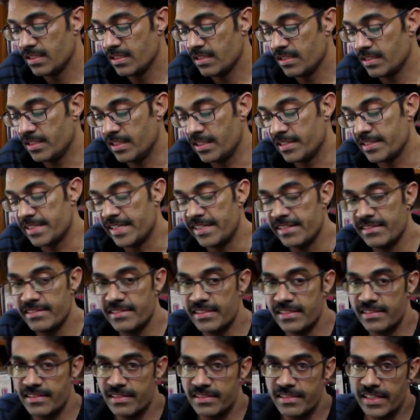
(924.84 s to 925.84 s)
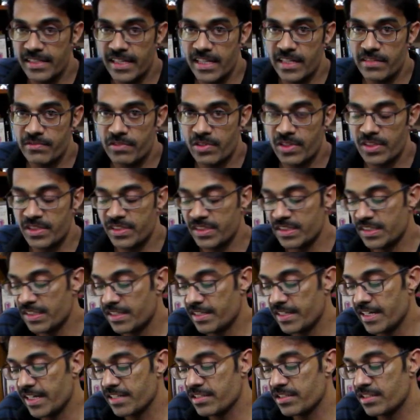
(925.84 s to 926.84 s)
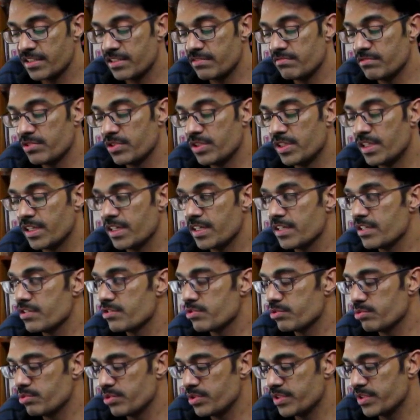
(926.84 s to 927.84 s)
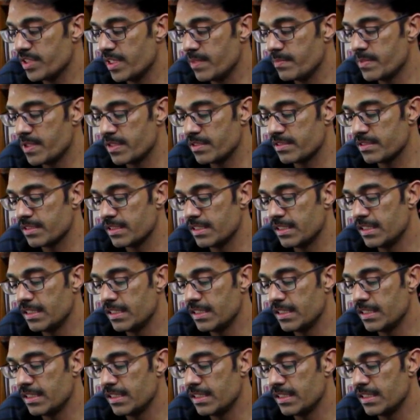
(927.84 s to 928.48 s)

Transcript: and that is necessary for its interaction with the ACE2 receptors